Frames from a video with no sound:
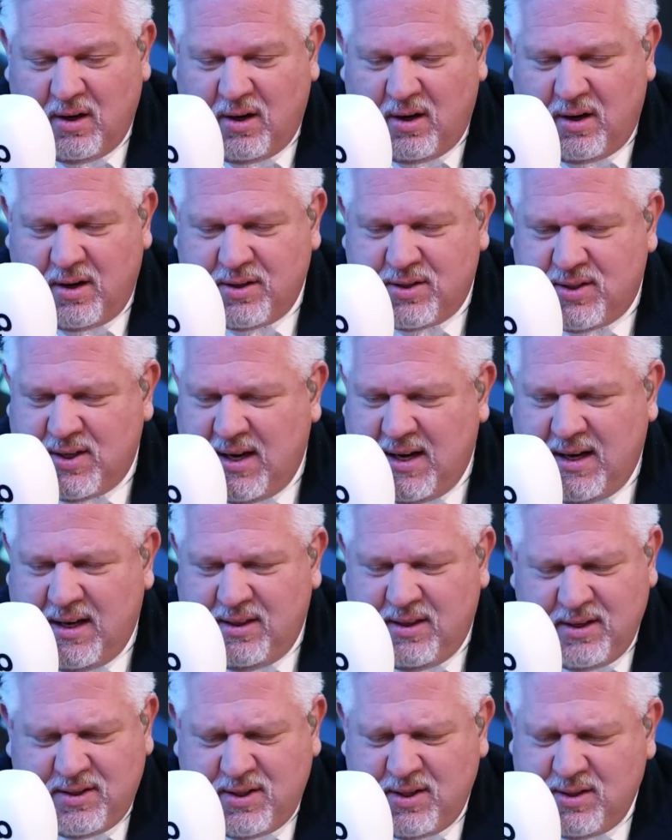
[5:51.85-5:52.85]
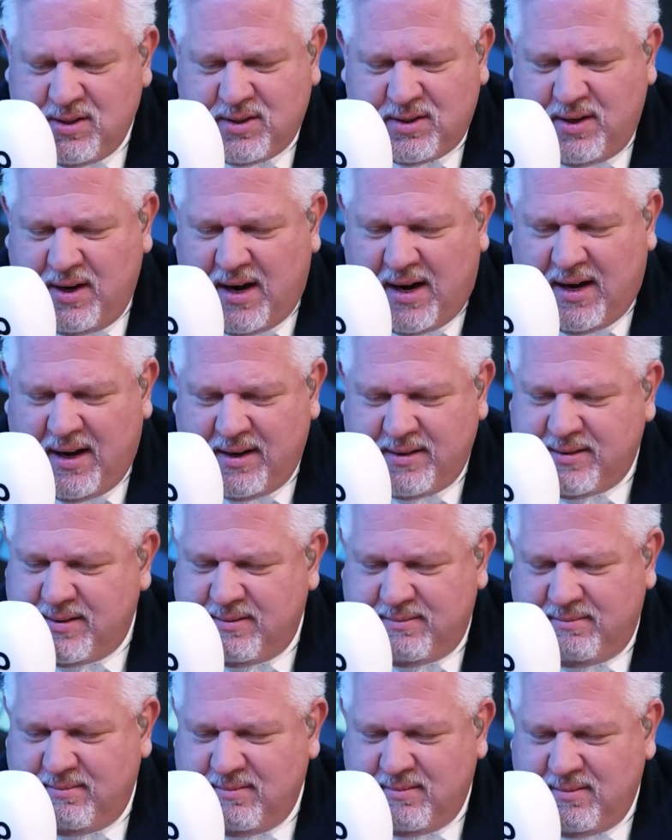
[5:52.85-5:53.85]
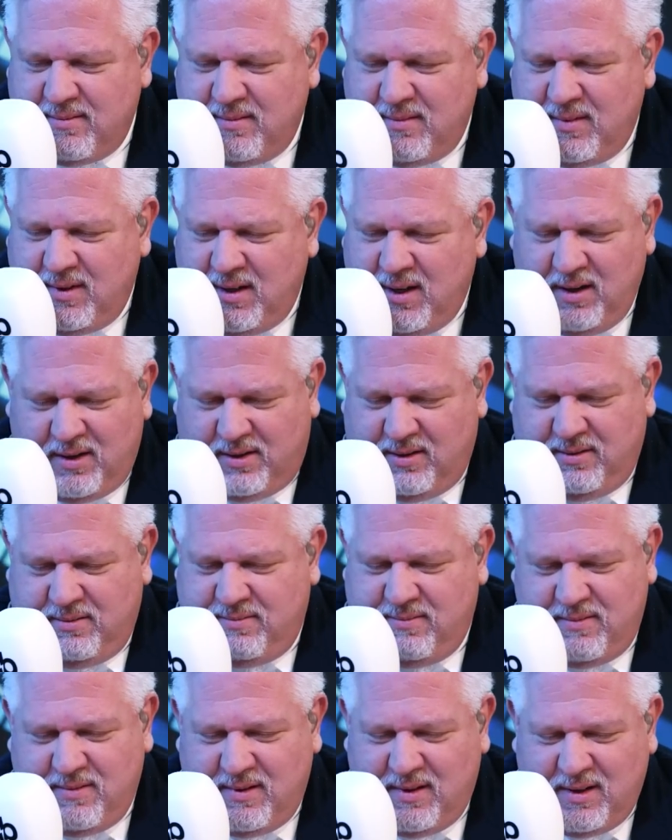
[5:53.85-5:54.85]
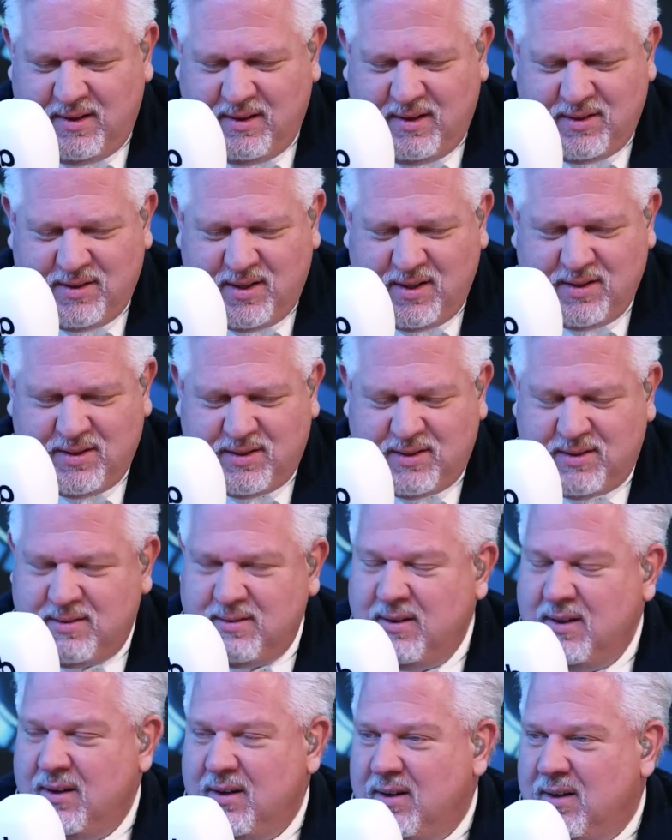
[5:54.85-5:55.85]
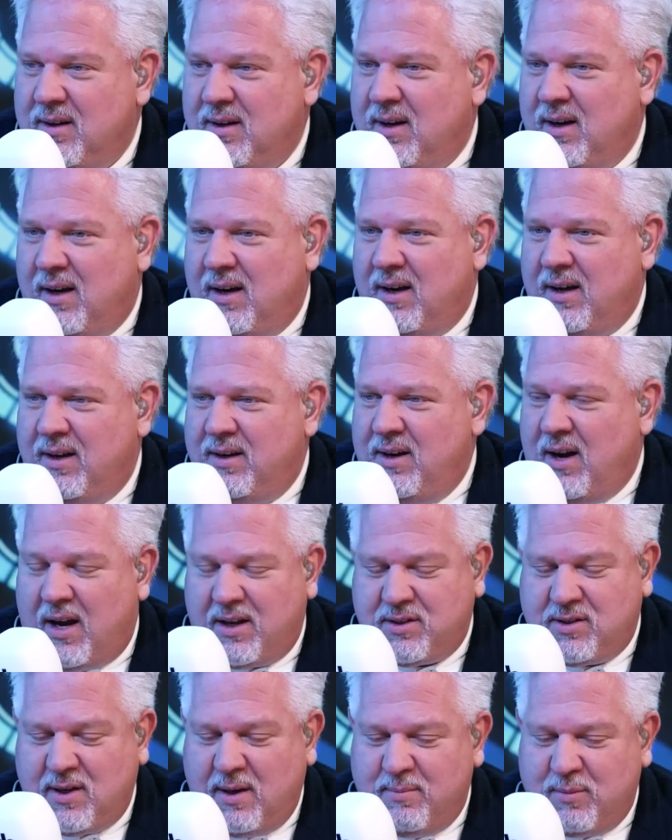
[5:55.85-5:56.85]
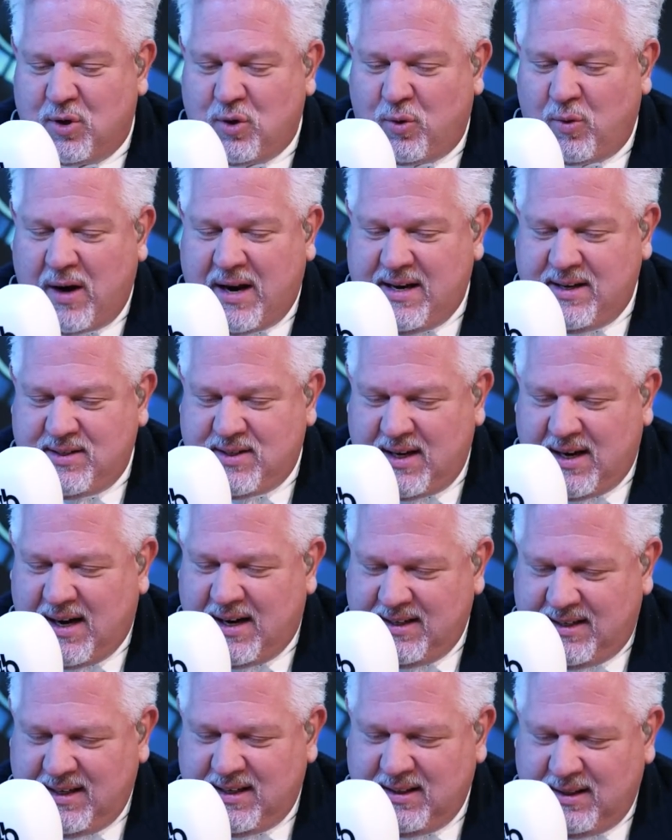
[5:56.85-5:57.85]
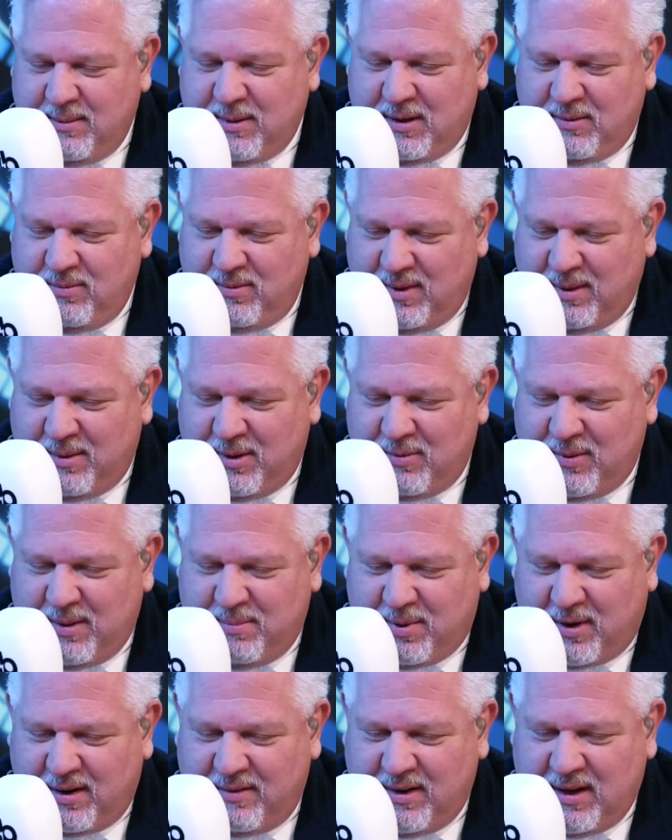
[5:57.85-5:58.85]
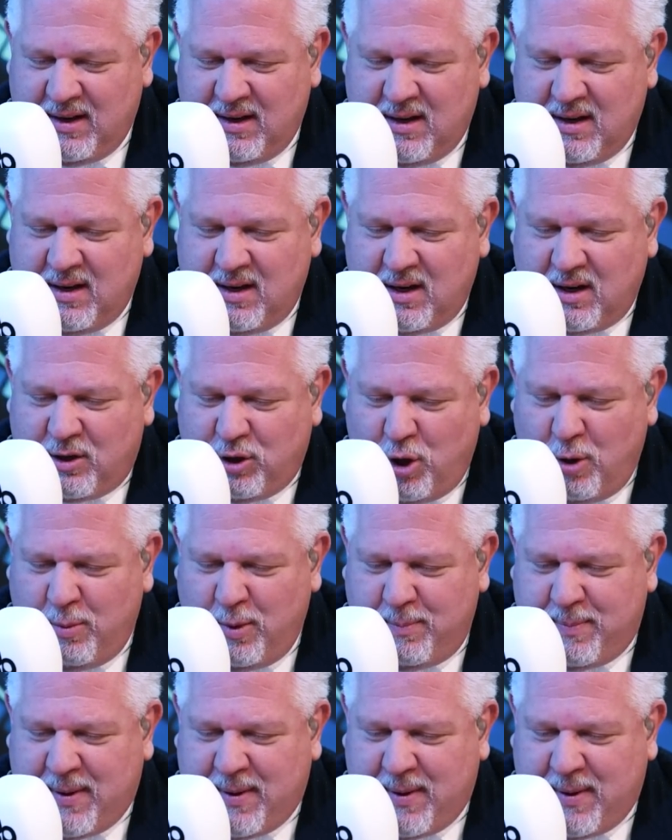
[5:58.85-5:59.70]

are saying this is not, you know, th this is uh, not some crazy idea. Let me let me read part of it. Global